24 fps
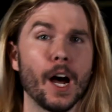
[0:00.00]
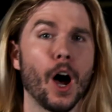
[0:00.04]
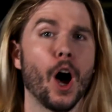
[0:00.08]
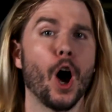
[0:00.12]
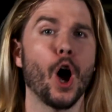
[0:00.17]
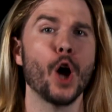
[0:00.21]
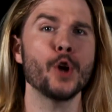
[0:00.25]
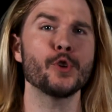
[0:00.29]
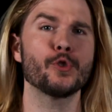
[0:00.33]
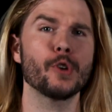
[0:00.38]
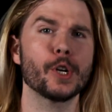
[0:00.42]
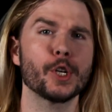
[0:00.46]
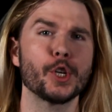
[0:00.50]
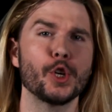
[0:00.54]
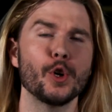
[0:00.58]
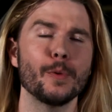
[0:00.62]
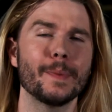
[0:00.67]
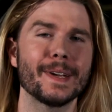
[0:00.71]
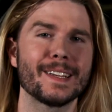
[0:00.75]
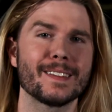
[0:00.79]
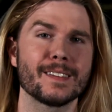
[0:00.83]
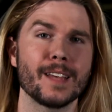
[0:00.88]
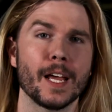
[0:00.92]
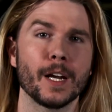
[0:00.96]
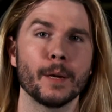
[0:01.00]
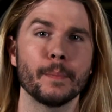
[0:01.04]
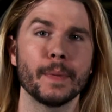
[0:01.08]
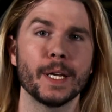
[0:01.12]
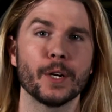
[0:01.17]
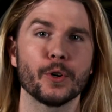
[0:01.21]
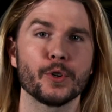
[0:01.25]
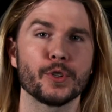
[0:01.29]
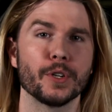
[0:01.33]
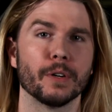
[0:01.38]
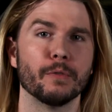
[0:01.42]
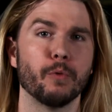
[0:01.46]
100 cubic
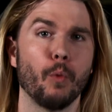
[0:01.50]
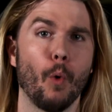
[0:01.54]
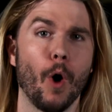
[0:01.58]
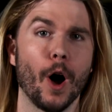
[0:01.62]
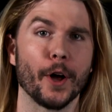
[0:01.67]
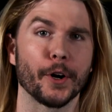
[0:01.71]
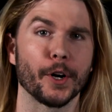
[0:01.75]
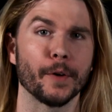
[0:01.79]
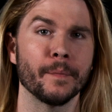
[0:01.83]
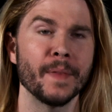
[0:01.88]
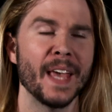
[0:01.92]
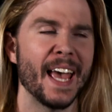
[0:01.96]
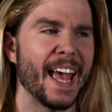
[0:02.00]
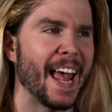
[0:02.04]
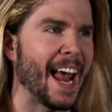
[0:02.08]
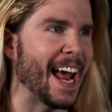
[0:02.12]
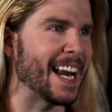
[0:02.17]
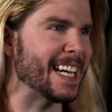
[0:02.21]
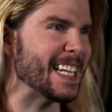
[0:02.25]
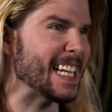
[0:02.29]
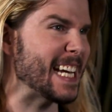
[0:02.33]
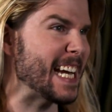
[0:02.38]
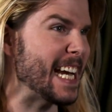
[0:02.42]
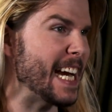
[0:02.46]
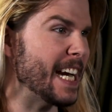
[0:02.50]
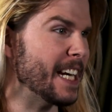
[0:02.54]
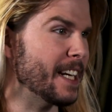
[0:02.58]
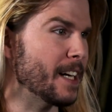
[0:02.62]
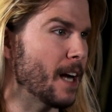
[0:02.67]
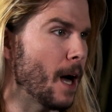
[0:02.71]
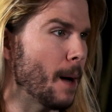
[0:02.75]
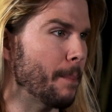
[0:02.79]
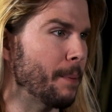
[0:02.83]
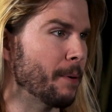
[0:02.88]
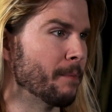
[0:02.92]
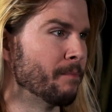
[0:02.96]
centimeters of water and heat it
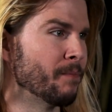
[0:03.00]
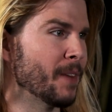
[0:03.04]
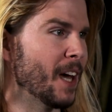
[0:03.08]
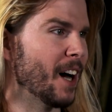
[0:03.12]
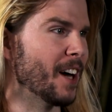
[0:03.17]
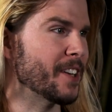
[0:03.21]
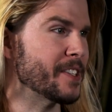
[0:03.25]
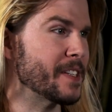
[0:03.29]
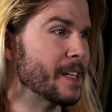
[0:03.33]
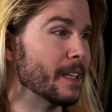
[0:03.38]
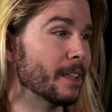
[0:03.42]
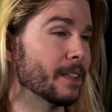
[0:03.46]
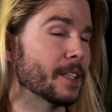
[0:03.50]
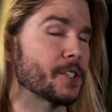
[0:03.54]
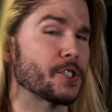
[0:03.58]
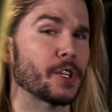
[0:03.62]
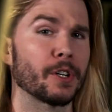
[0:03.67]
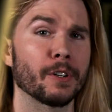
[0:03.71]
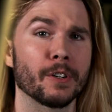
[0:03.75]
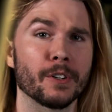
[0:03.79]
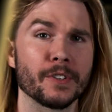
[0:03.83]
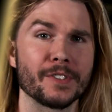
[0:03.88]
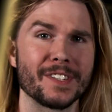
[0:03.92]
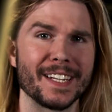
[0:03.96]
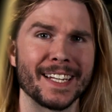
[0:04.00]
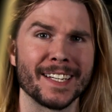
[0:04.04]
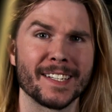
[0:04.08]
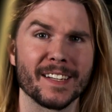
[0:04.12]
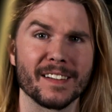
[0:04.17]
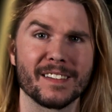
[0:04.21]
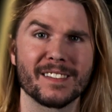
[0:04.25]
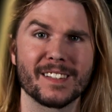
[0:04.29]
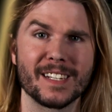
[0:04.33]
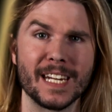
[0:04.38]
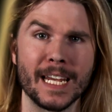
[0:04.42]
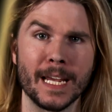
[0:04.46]
up until it turns
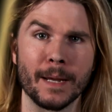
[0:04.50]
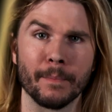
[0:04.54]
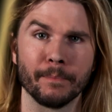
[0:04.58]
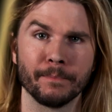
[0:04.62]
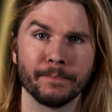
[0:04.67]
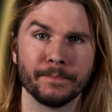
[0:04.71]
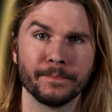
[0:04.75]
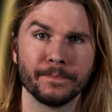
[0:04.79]
into steam.